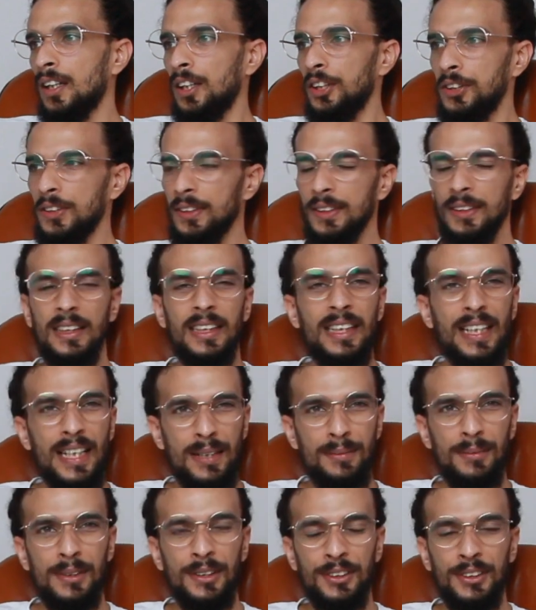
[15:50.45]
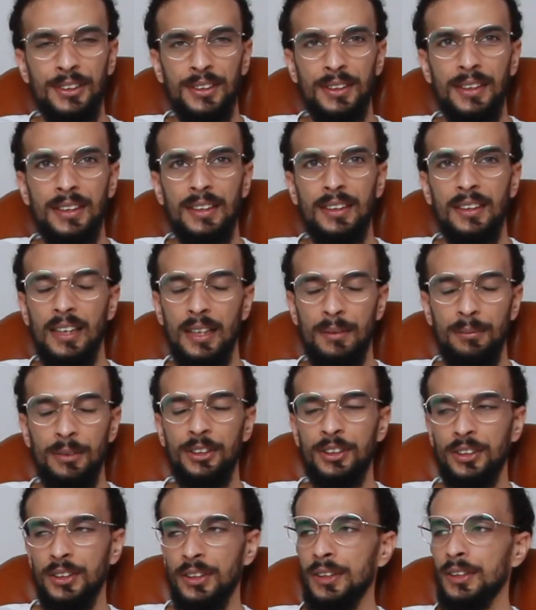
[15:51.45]
Using
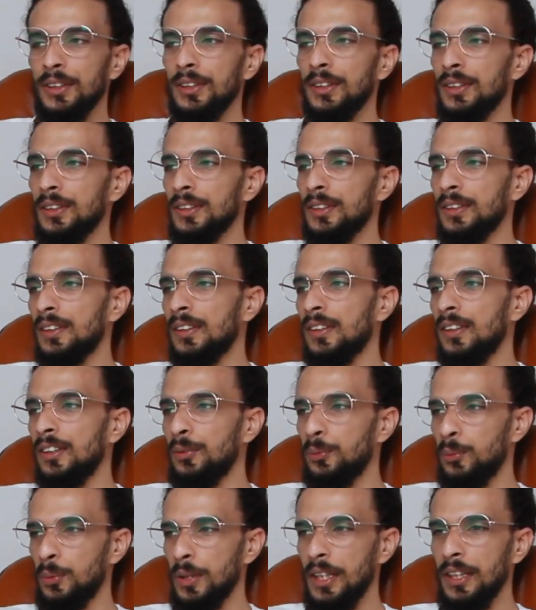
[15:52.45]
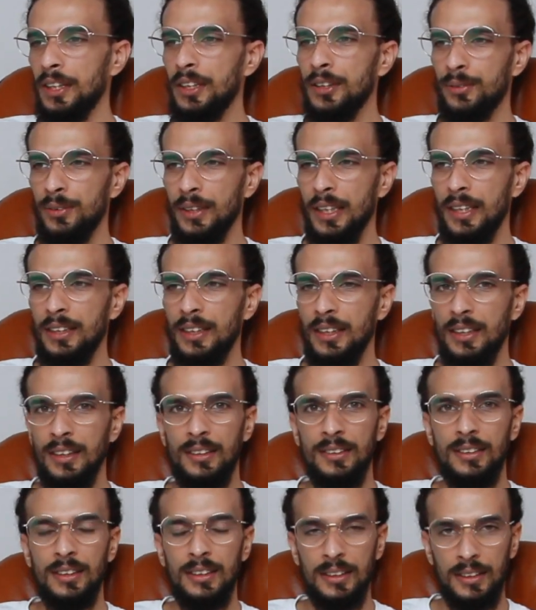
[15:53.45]
images when
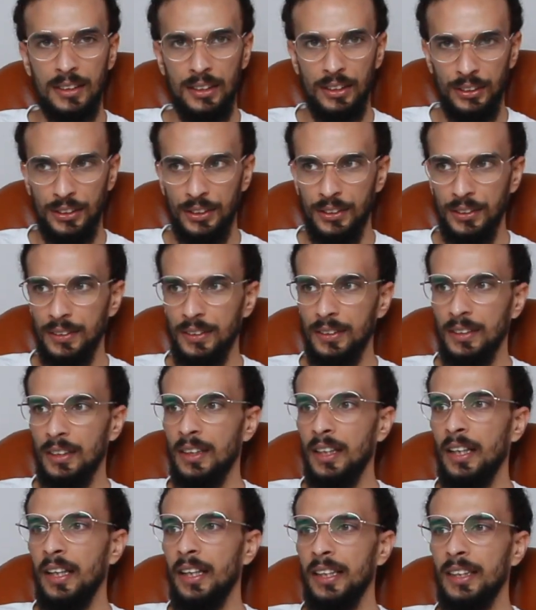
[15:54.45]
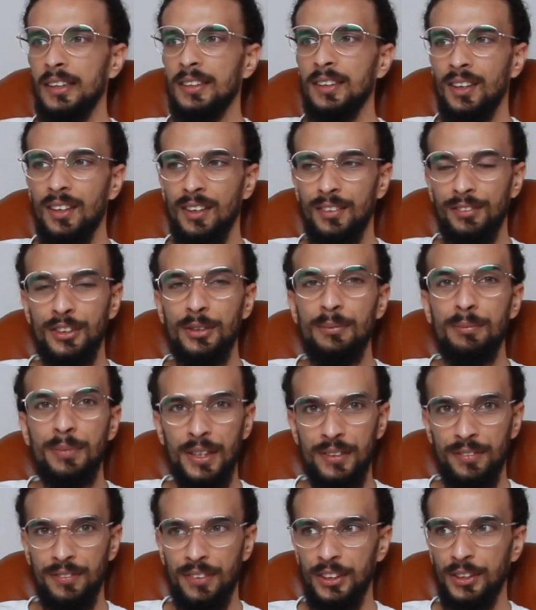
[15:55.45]
creating discussion is often
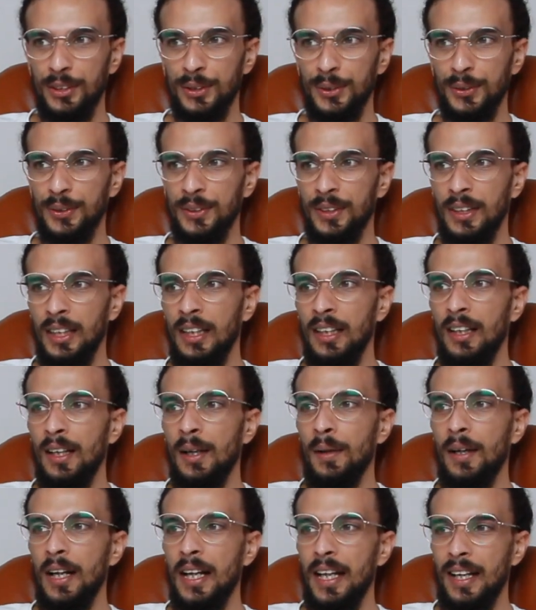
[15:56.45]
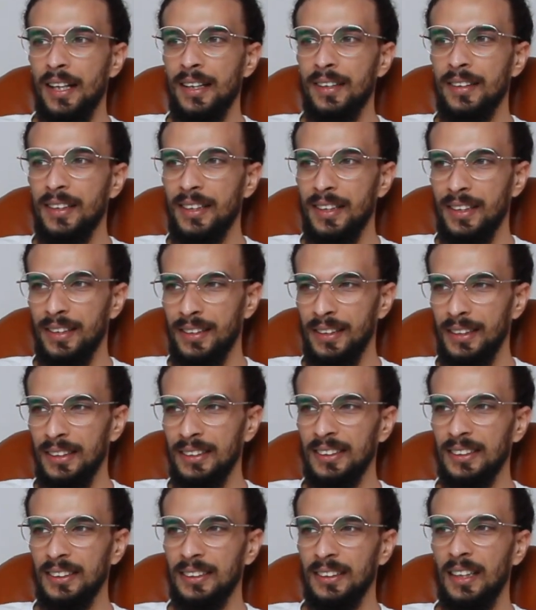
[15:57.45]
beneficial, and it
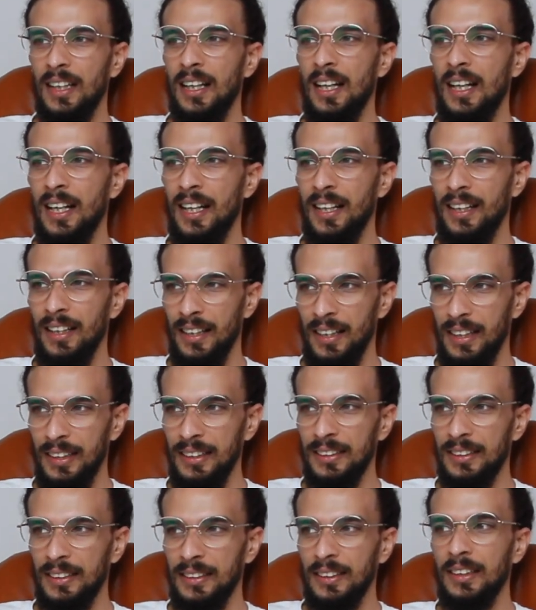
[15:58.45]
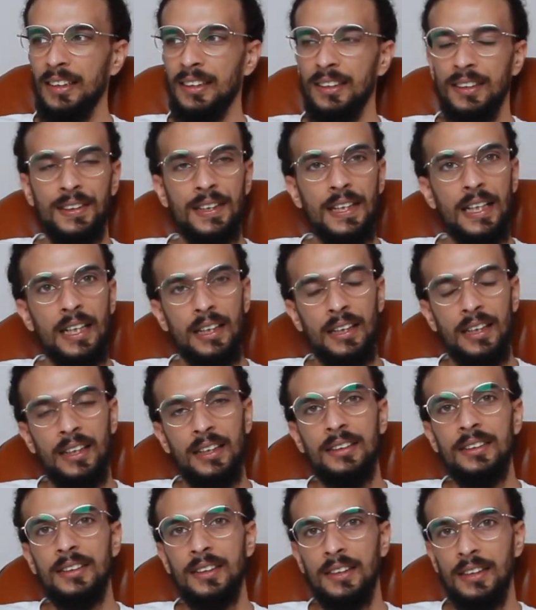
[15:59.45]
is highlighted in the guidelines